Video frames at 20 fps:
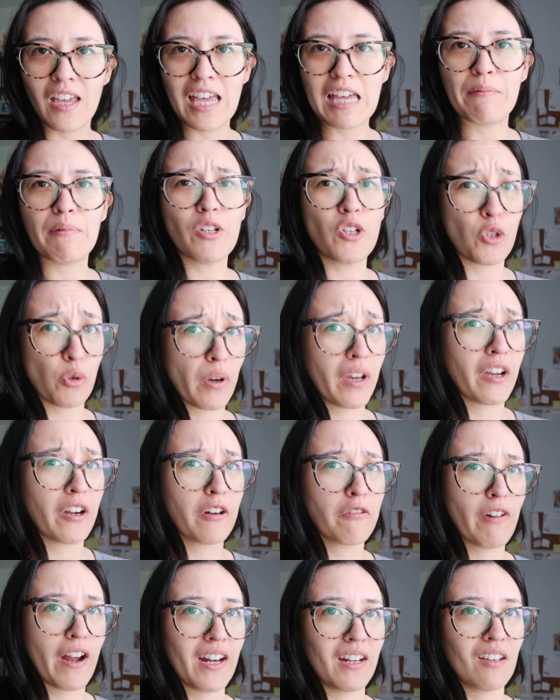am enjoying
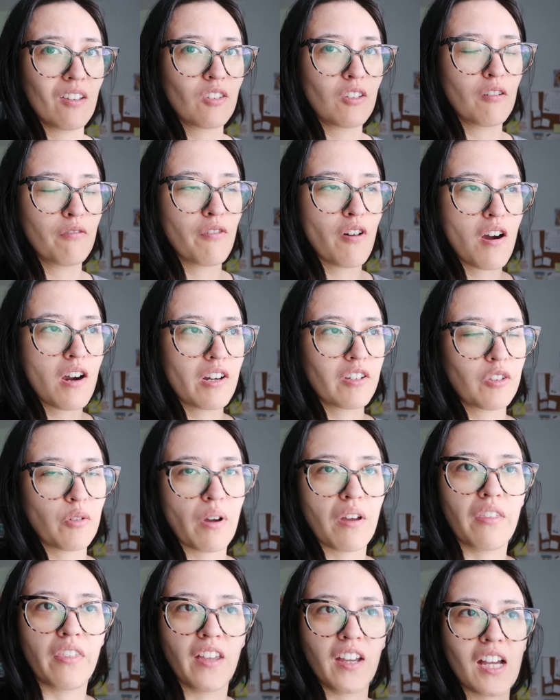her writing so far,
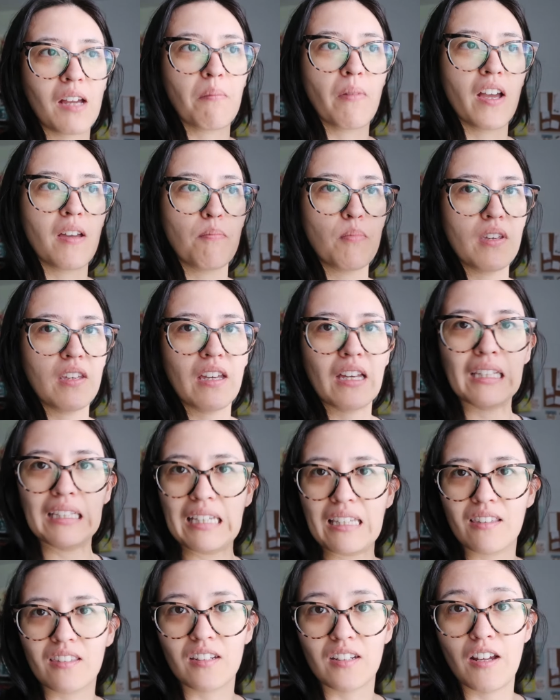so I think I might be at
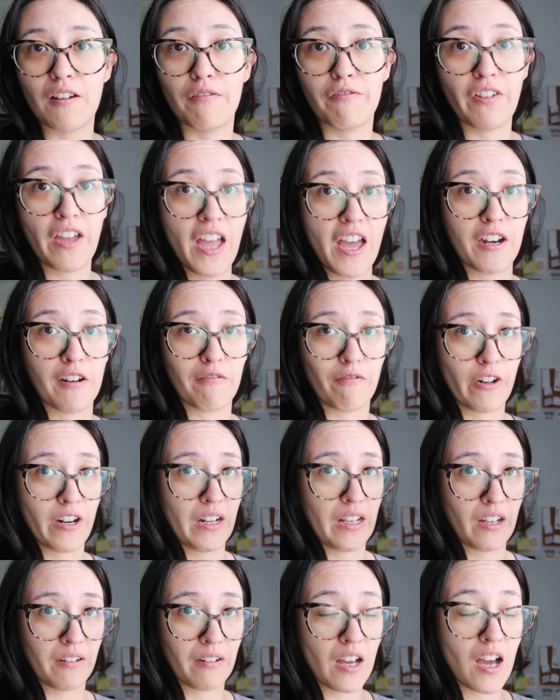least a fan of
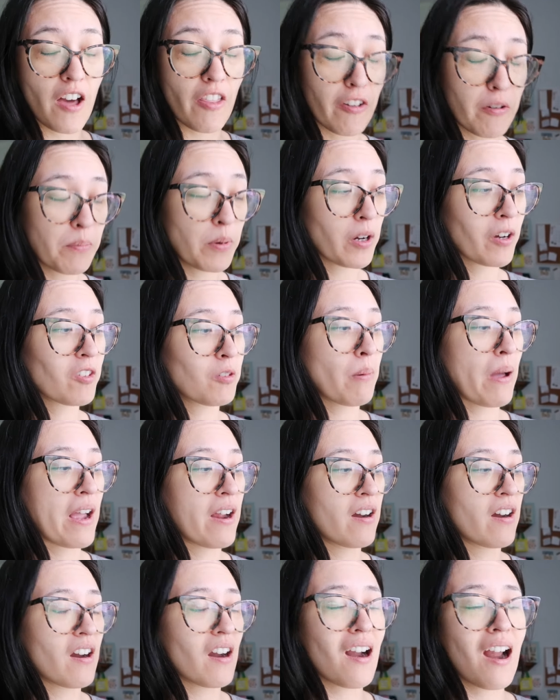reading other books
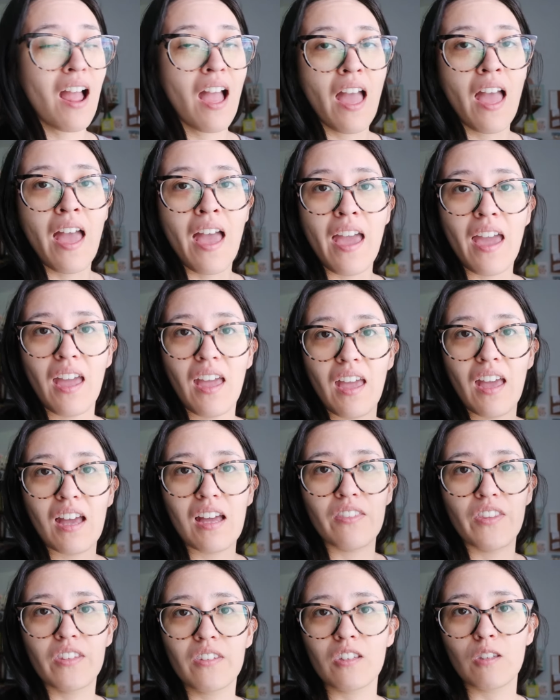by her.
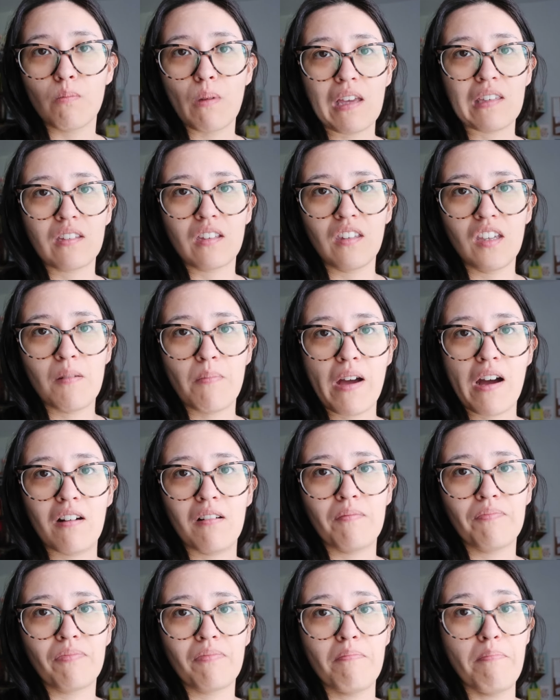And this is basically
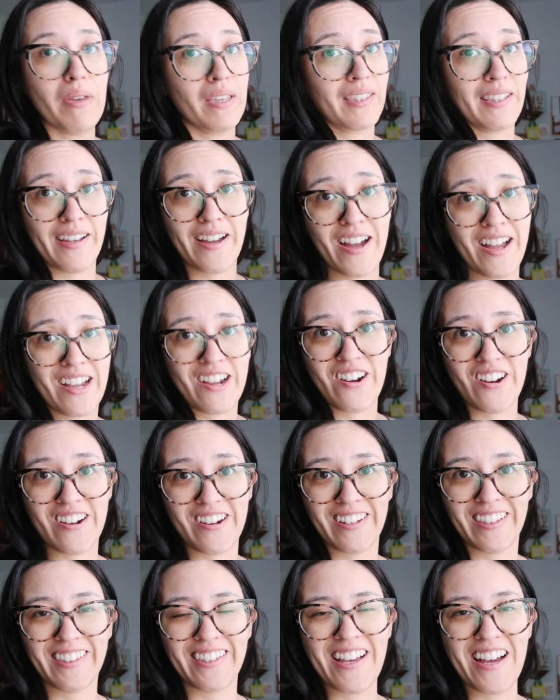about missing
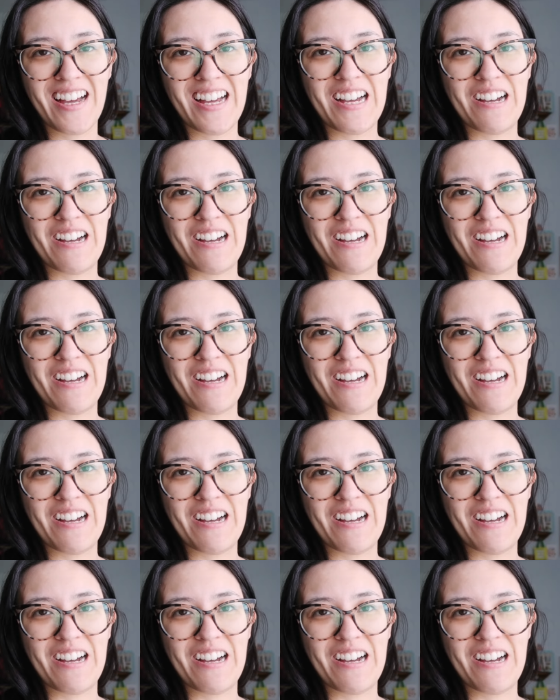hikers,